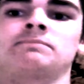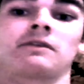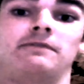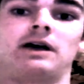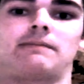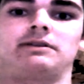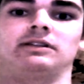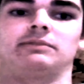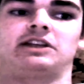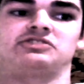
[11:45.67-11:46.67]
VIP
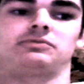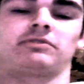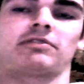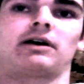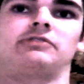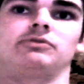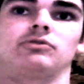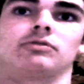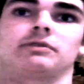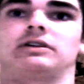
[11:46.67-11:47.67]
Elimination was designed to
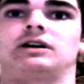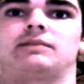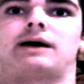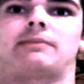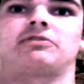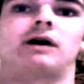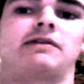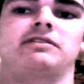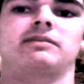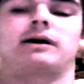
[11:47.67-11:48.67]
incorporate a lot of maps, so I
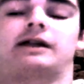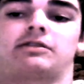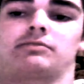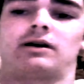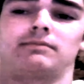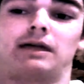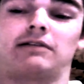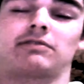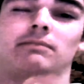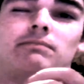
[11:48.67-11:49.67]
think they might either make
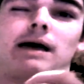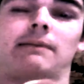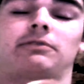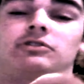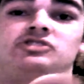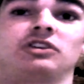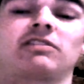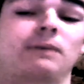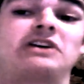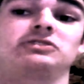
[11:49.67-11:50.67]
some maps that are just
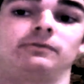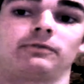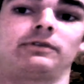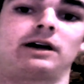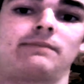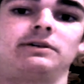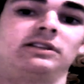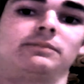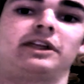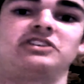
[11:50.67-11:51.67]
special for VIP
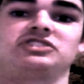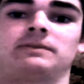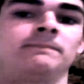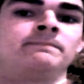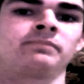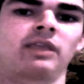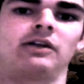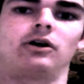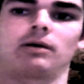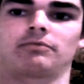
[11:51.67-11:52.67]
Elimination
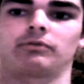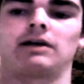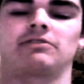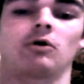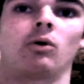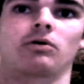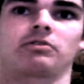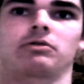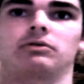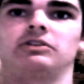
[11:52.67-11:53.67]
and arms race, or they're
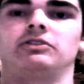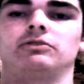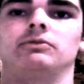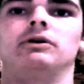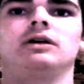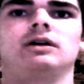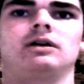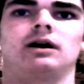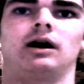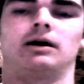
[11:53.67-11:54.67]
going to do
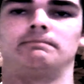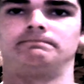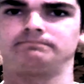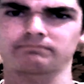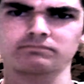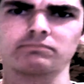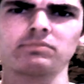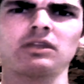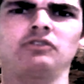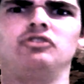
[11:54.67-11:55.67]

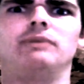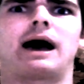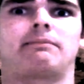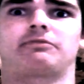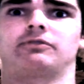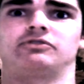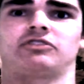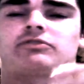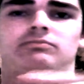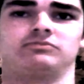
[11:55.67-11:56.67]
new maps for
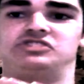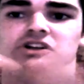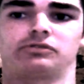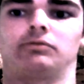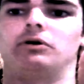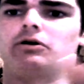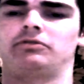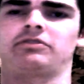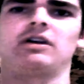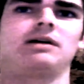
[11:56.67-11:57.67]
just general
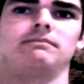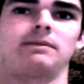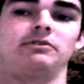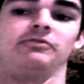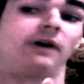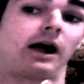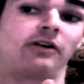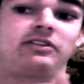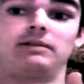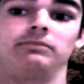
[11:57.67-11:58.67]
modes, maybe new Fire
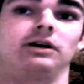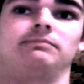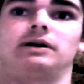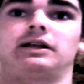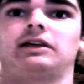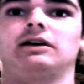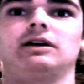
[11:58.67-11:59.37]
Team, Blood Money,